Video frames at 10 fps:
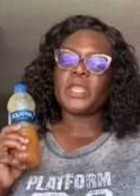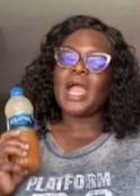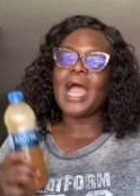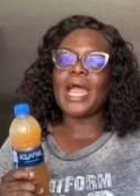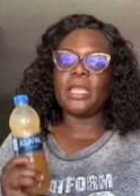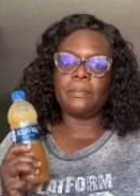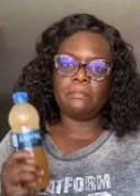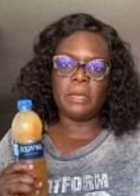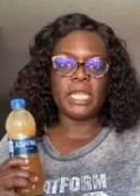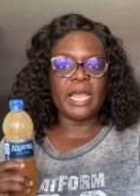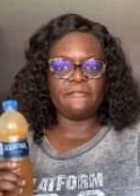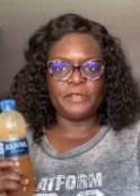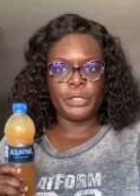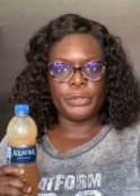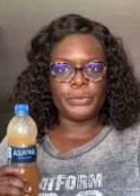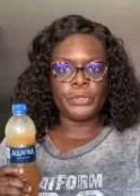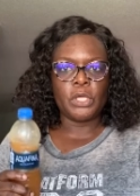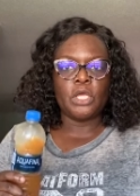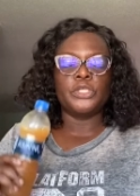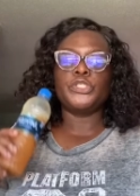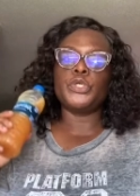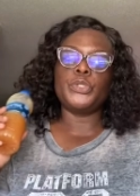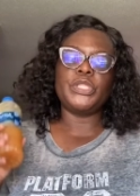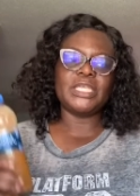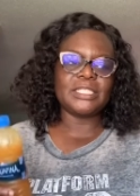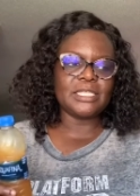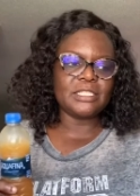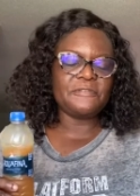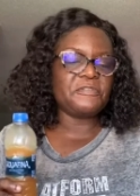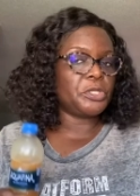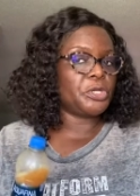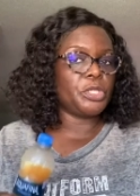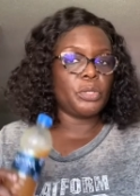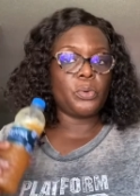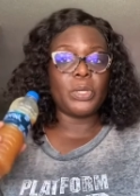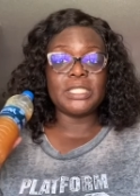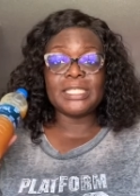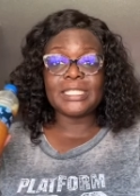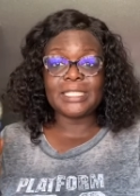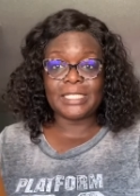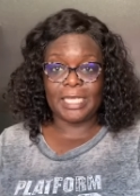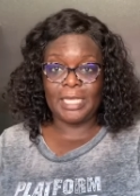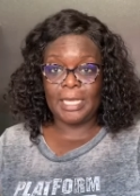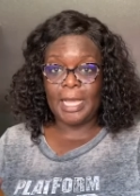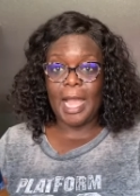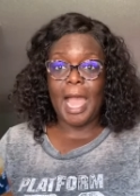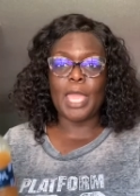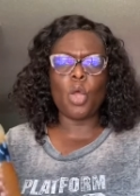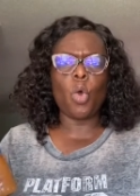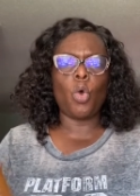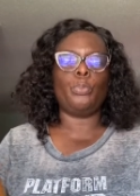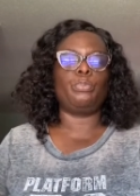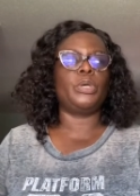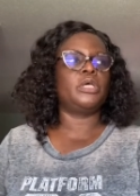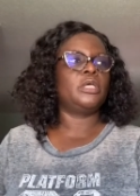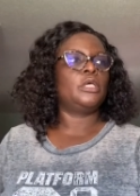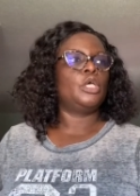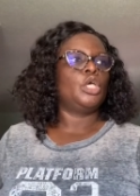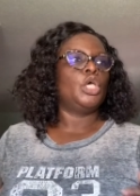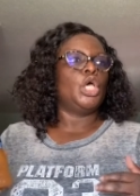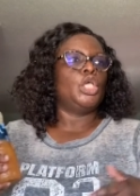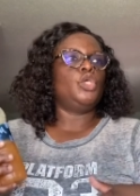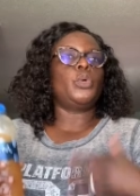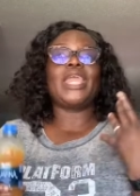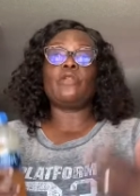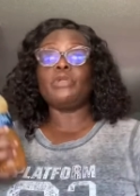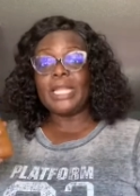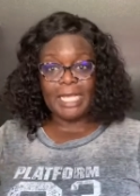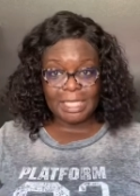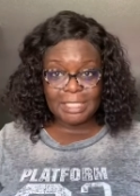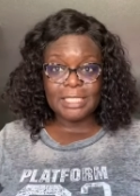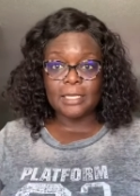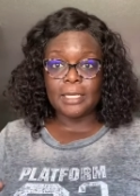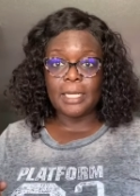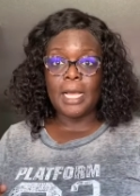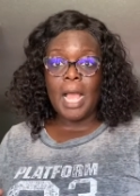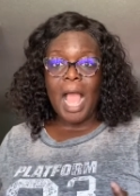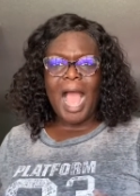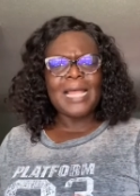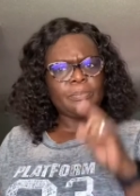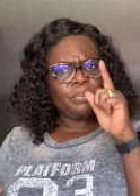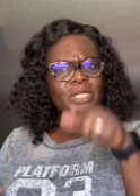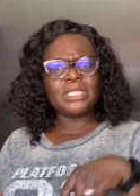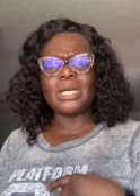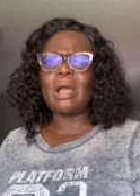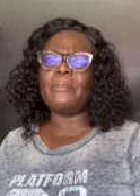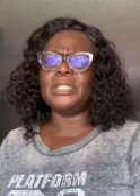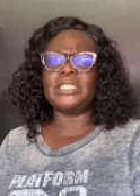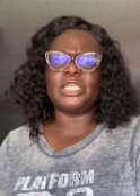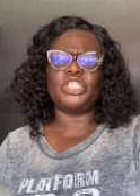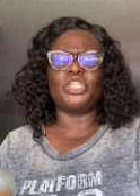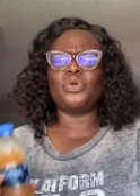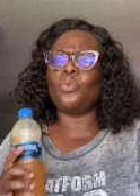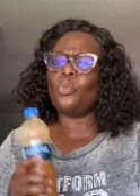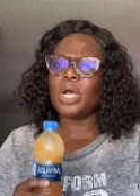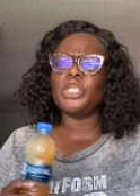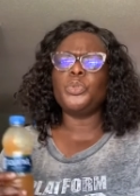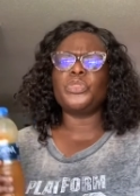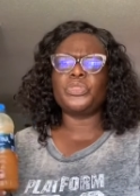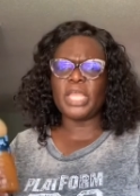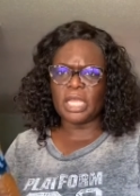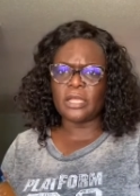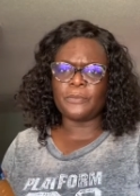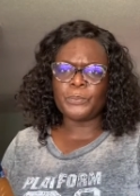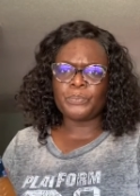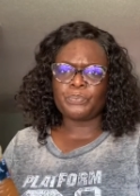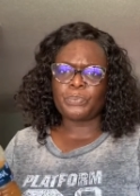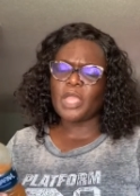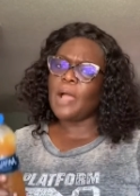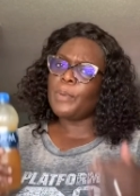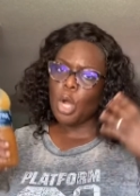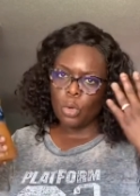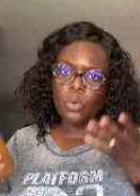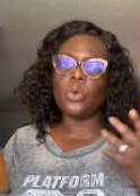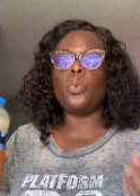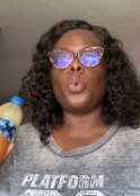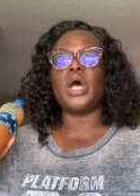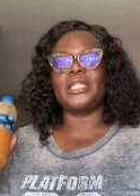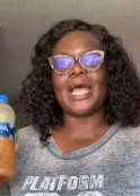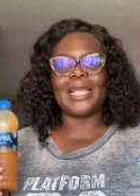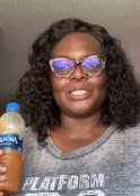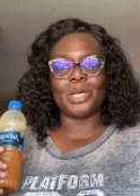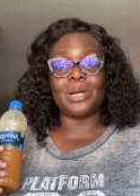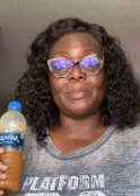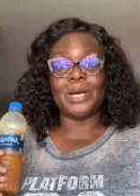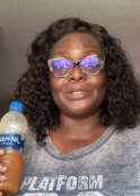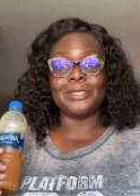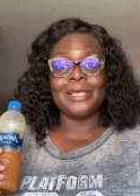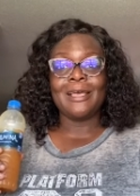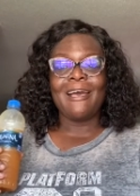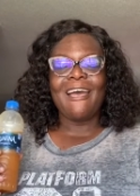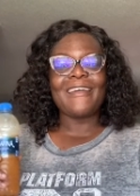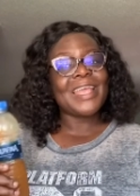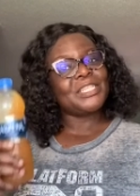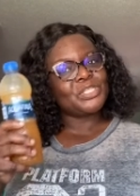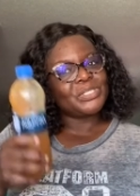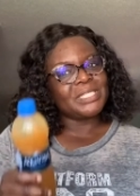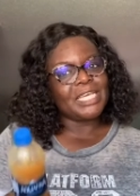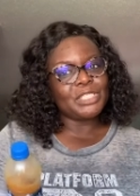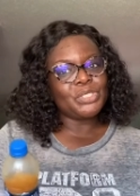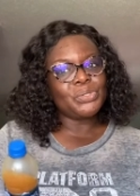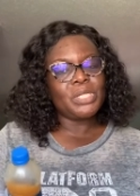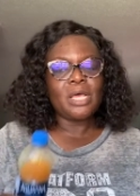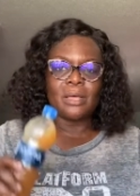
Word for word: I made that video so this is the video you're going to see I hope you can relate and put in the comment section what you think about what I talk about. All right, so stay tuned.